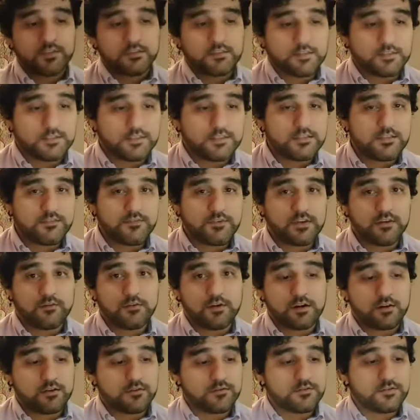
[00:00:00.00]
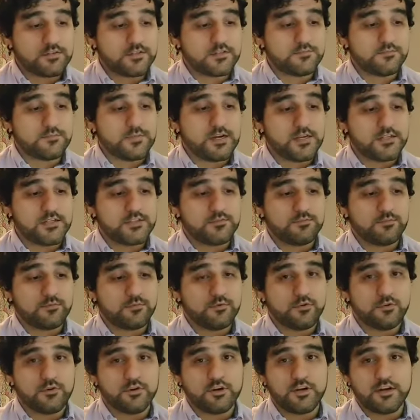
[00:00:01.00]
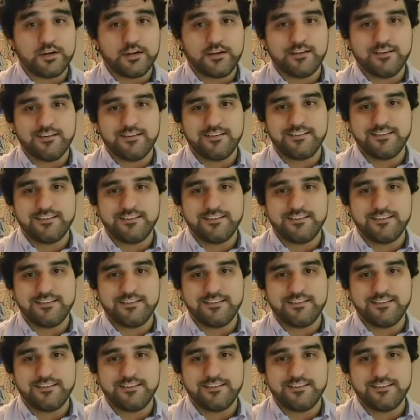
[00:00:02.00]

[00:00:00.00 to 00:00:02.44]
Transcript: the list of ingredients is much more